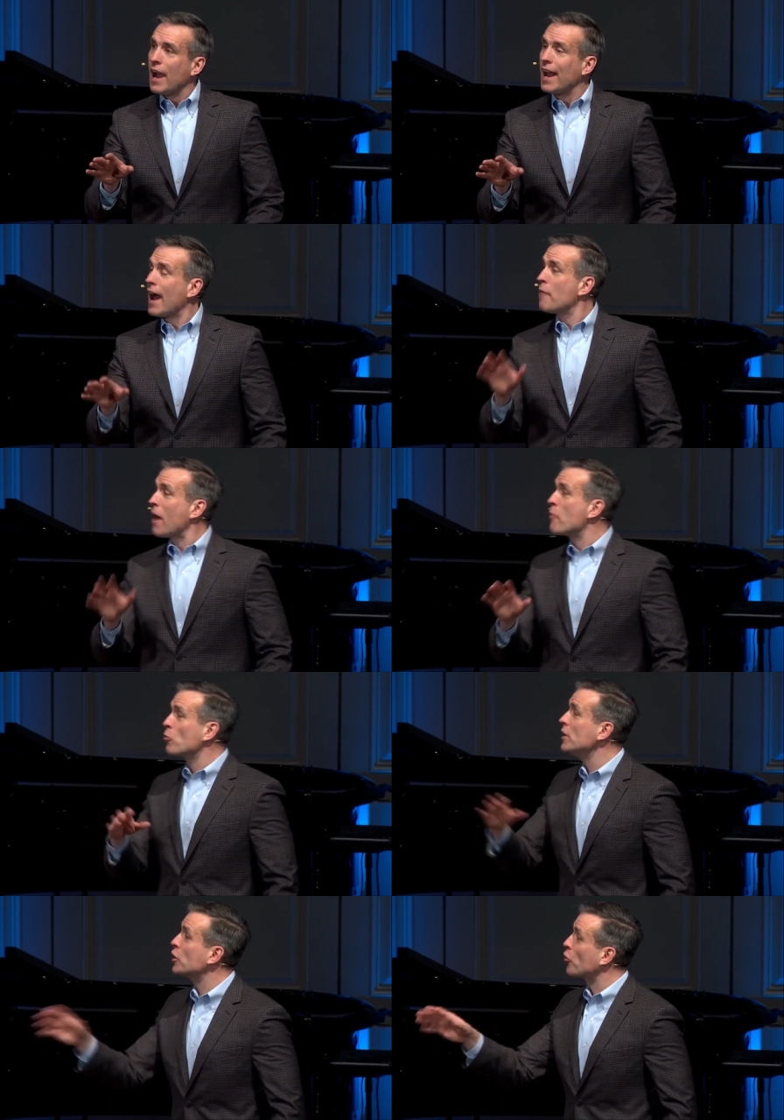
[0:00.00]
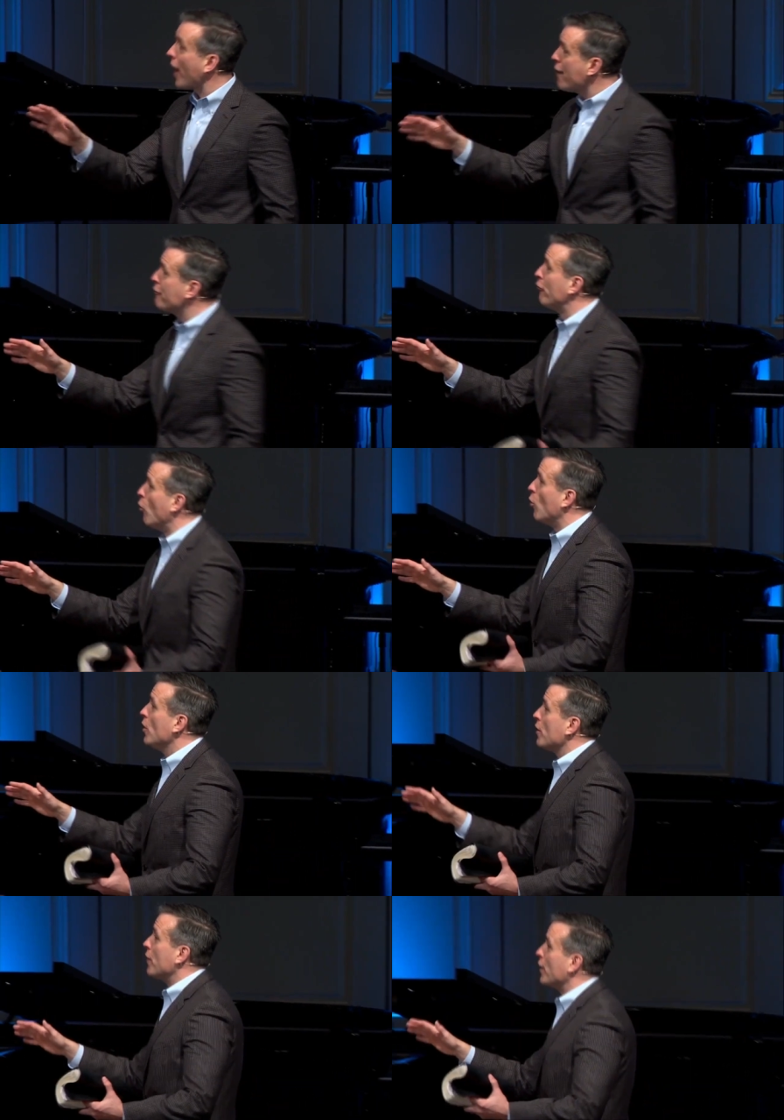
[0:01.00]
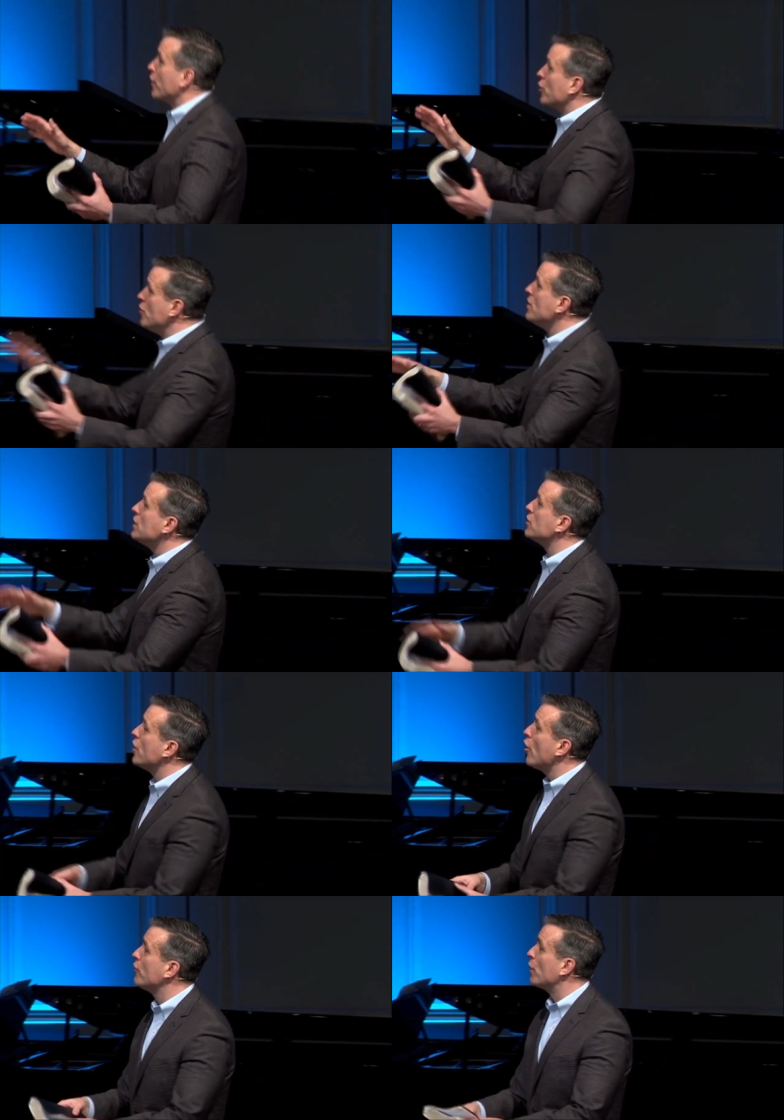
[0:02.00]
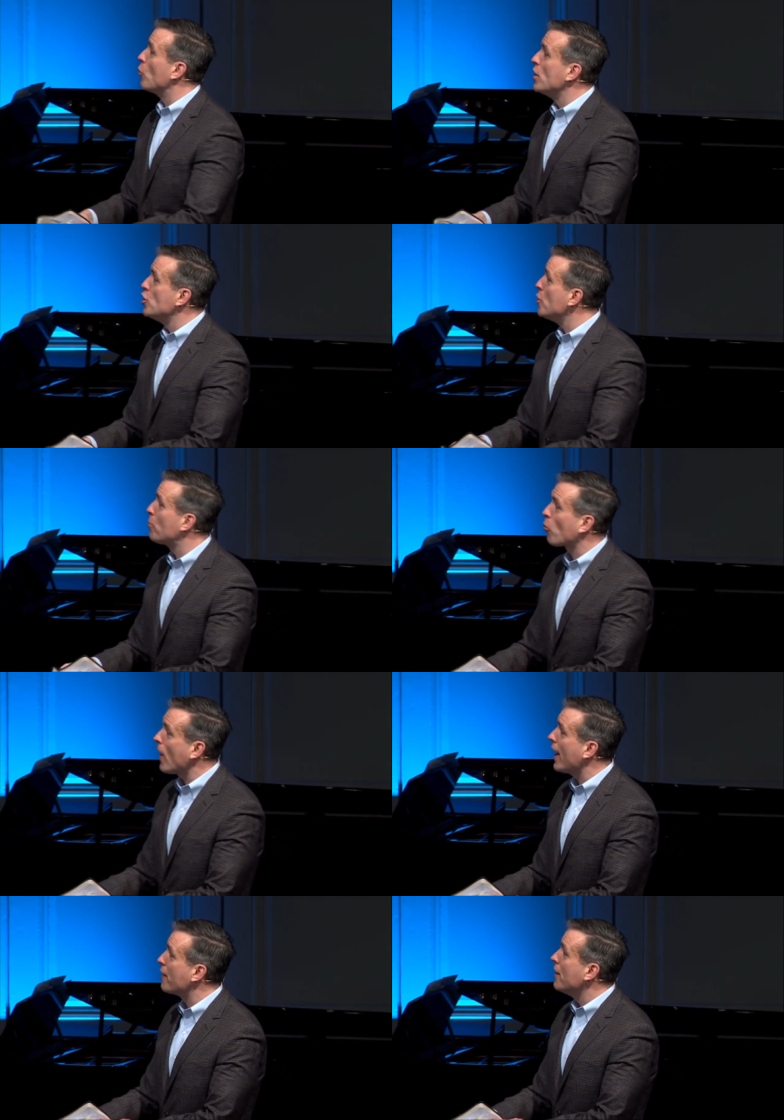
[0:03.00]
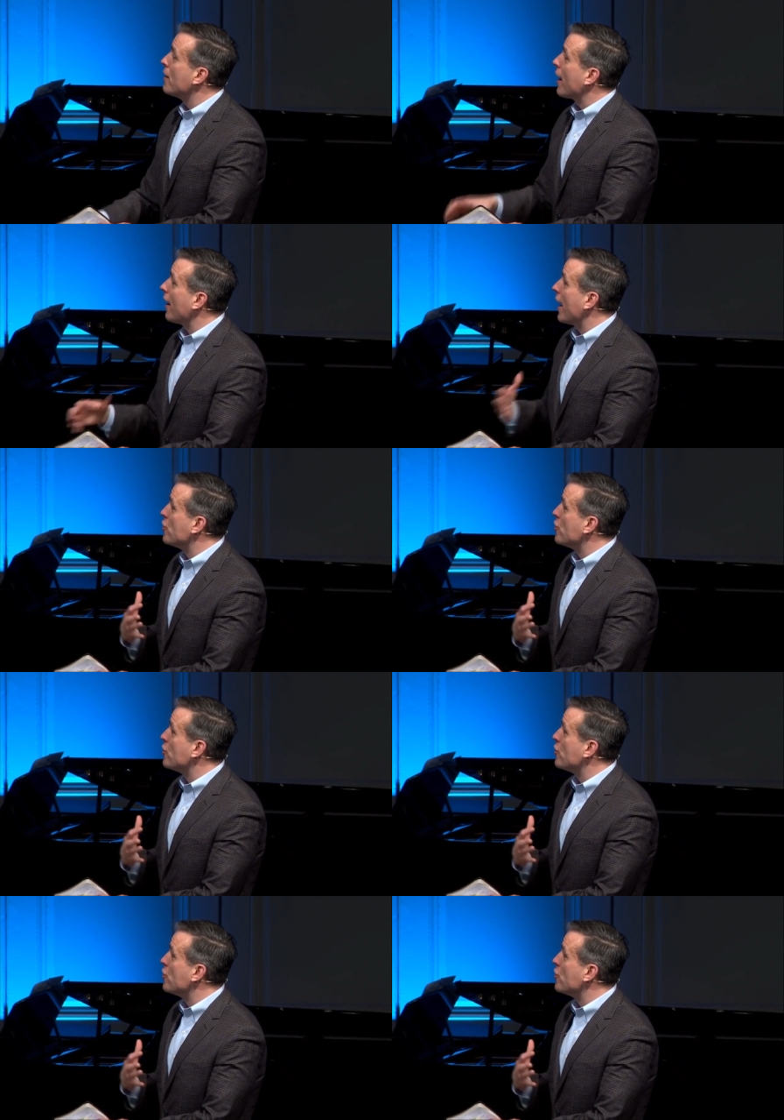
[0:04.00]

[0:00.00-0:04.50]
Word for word: and I'm, I'm really grateful that you need to know that when you pray uh,